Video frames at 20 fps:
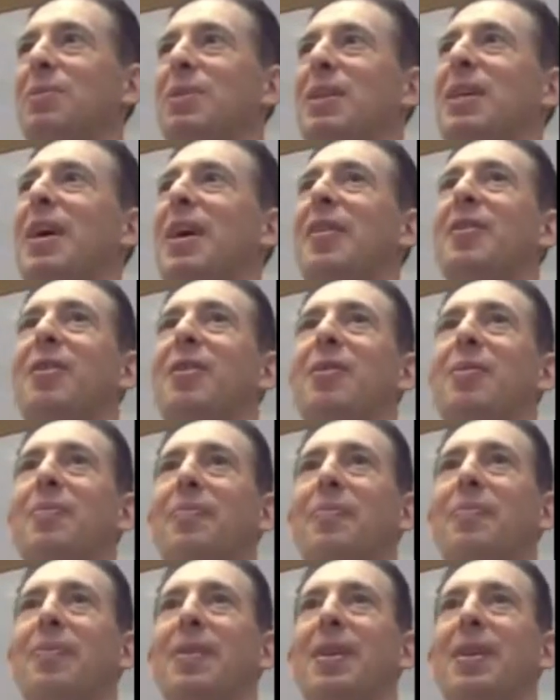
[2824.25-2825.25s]

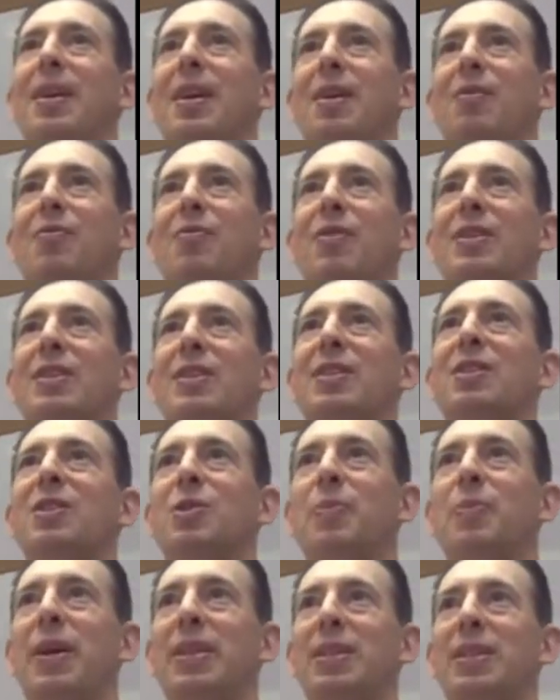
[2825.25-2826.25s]
together in physical
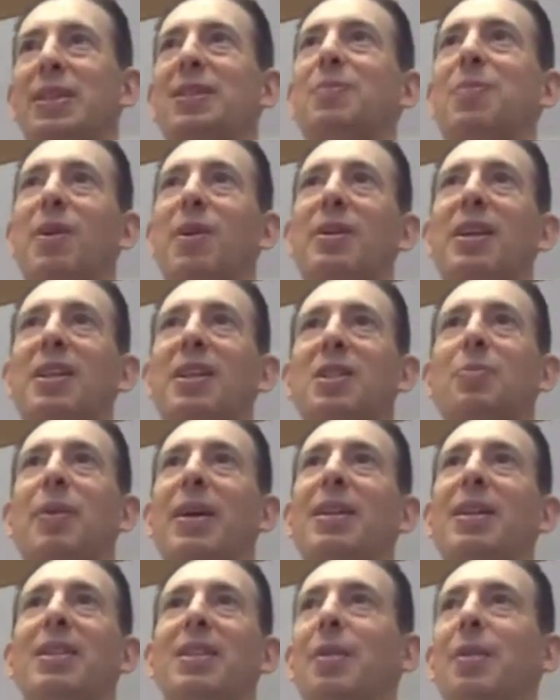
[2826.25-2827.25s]
spaces and
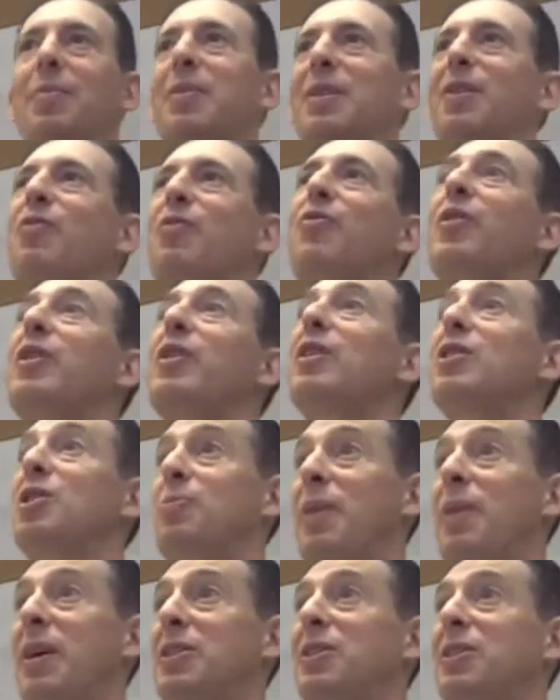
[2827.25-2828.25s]
participate in something that
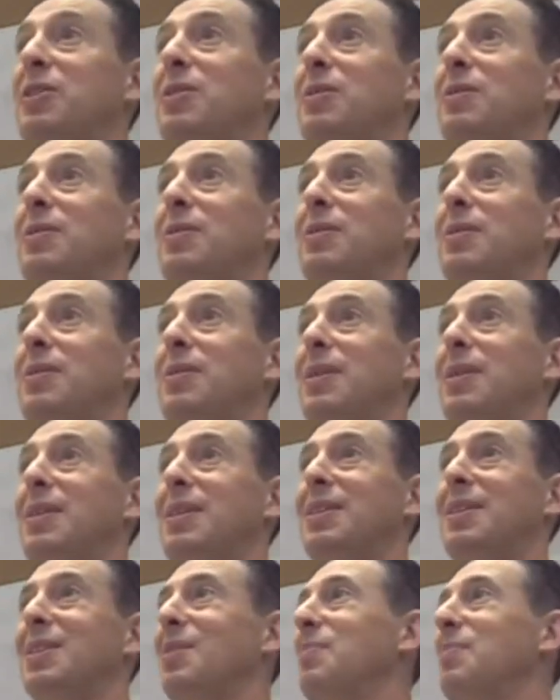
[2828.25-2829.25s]
feels special,
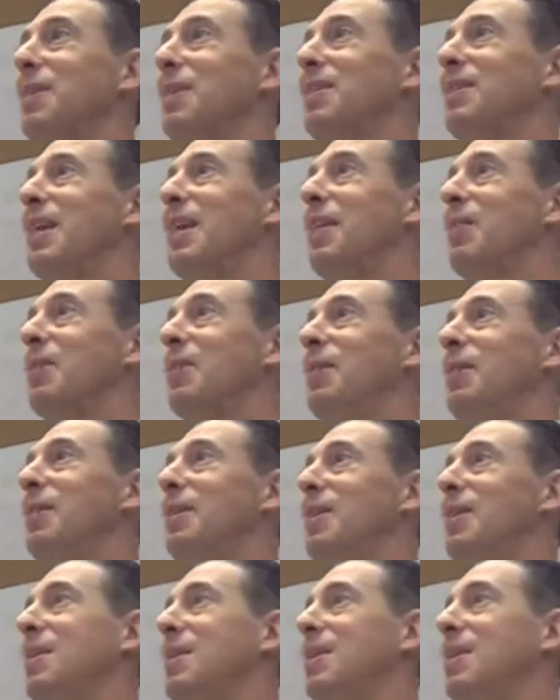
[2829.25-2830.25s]
something
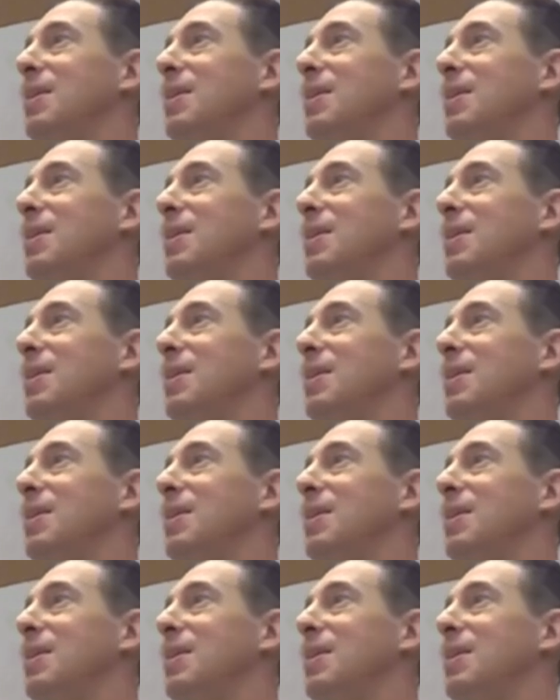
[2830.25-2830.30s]
sacred.